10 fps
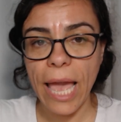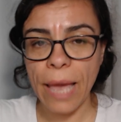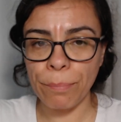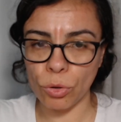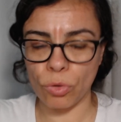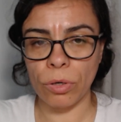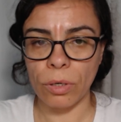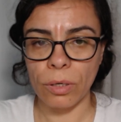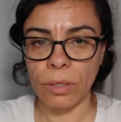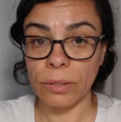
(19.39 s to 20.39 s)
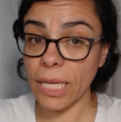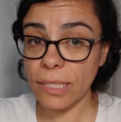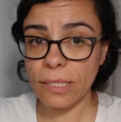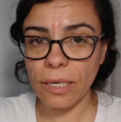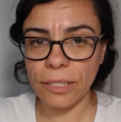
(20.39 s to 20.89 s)
a book.
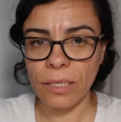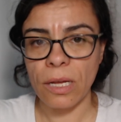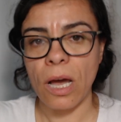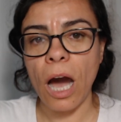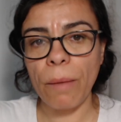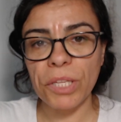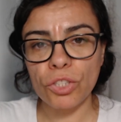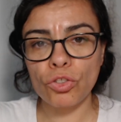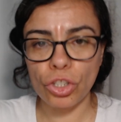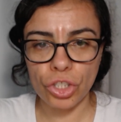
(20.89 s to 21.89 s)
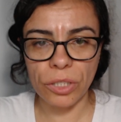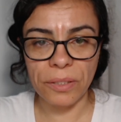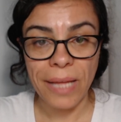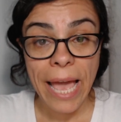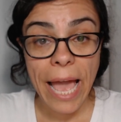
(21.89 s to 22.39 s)
That's right. Hamit Coskun,
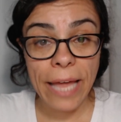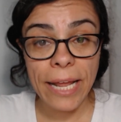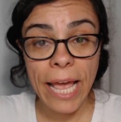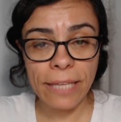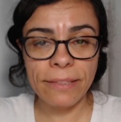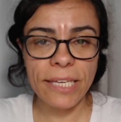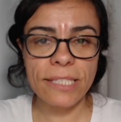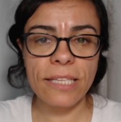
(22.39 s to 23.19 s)
an atheist